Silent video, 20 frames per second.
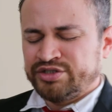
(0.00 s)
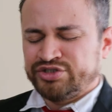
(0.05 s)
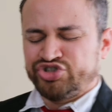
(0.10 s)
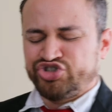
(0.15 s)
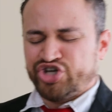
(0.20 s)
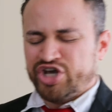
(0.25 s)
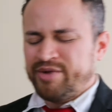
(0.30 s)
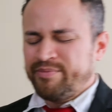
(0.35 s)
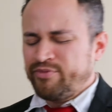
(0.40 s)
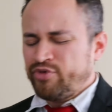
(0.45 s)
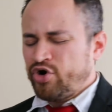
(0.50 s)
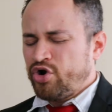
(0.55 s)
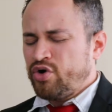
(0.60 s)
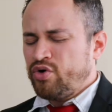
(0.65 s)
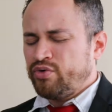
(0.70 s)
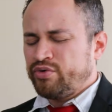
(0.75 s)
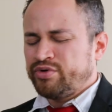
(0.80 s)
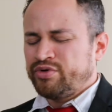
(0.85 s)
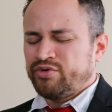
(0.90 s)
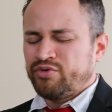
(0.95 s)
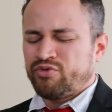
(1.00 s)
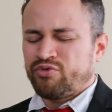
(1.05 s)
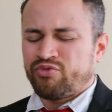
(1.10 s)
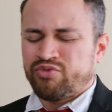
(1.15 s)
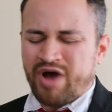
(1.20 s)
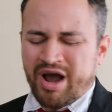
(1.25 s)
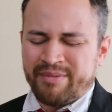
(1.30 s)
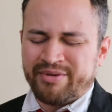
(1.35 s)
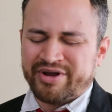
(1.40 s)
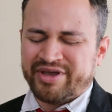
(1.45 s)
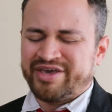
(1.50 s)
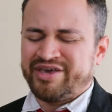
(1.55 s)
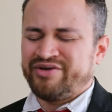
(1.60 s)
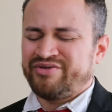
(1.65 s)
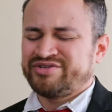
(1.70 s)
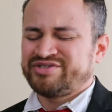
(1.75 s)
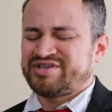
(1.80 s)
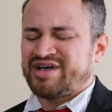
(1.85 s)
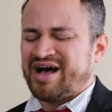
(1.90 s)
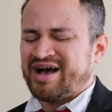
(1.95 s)
Jim Rohn, Robert
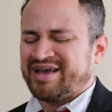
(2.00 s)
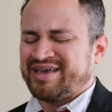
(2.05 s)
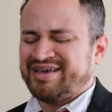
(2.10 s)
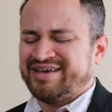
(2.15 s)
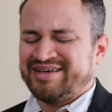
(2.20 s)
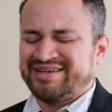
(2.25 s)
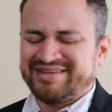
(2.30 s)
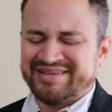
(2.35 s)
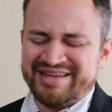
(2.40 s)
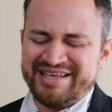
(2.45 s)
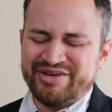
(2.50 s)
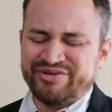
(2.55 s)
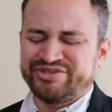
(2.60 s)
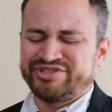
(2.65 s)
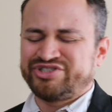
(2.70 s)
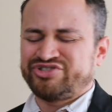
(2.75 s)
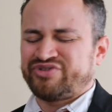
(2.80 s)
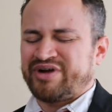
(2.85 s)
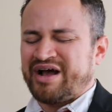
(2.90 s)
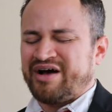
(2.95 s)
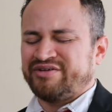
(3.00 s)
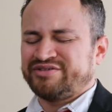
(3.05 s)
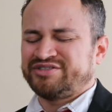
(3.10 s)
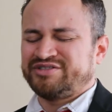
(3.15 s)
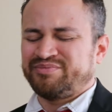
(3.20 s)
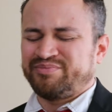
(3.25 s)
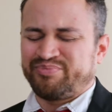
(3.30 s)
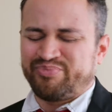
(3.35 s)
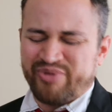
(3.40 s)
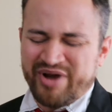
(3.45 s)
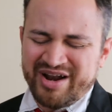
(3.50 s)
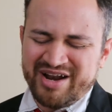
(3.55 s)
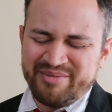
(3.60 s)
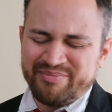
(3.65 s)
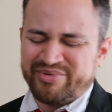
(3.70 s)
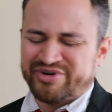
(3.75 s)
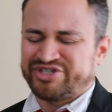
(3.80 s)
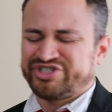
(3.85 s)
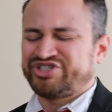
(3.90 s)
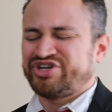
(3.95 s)
Kiyosaki, Neil Strauss,
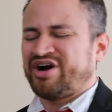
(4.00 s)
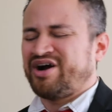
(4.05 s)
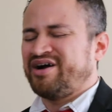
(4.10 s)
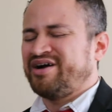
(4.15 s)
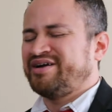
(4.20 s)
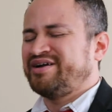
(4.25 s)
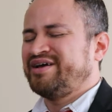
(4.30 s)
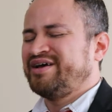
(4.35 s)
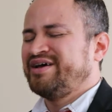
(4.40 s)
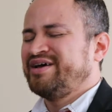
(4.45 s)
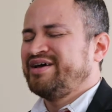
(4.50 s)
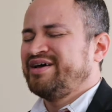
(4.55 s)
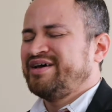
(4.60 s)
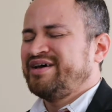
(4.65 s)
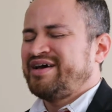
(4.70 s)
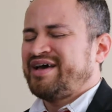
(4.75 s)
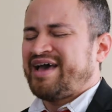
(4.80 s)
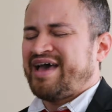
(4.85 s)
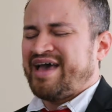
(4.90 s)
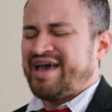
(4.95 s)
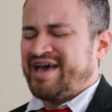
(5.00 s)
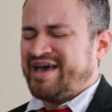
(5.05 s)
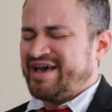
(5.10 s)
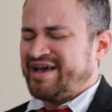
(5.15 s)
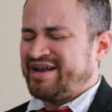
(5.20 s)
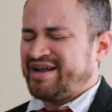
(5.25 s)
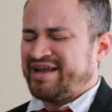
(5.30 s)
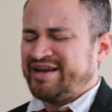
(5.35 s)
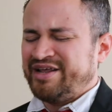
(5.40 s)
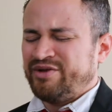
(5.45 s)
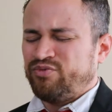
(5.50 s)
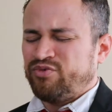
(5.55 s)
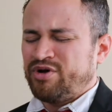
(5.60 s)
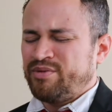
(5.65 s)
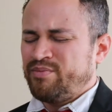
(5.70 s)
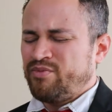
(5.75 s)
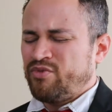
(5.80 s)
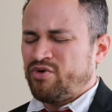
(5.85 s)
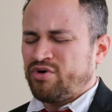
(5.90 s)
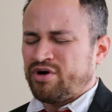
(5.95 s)
Brendan Burchard, and I need
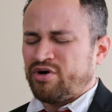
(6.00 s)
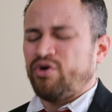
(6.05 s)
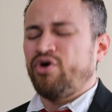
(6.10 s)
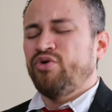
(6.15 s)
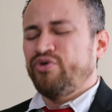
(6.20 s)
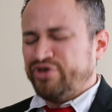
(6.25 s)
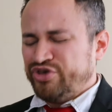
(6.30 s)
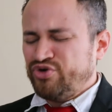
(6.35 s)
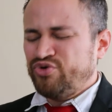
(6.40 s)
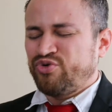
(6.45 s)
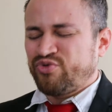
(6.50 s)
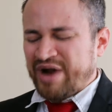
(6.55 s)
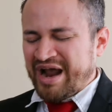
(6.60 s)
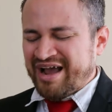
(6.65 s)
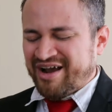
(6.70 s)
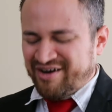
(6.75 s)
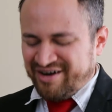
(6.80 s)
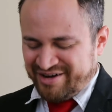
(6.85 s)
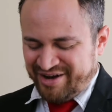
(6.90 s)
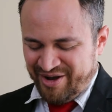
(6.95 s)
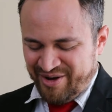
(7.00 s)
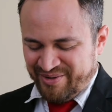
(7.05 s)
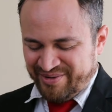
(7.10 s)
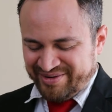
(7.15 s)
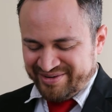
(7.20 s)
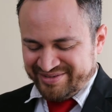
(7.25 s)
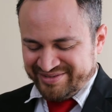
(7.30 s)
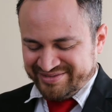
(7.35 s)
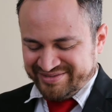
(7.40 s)
one more. Oh, Grant Cardone.